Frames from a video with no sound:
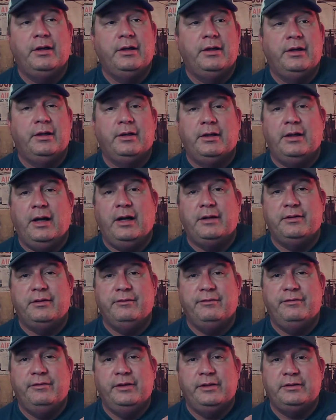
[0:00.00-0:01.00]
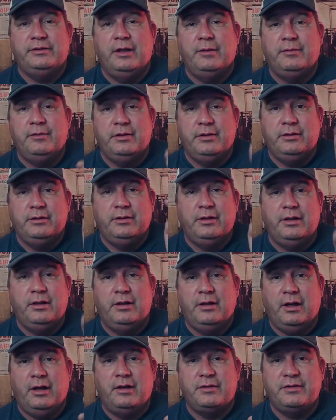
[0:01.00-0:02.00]
get out there and fix something.
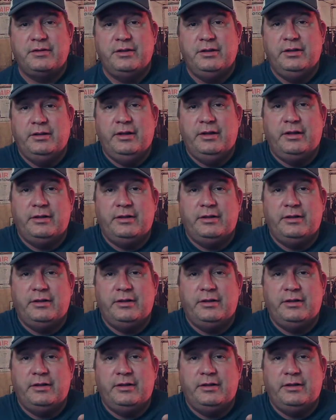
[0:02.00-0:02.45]
I'll see you next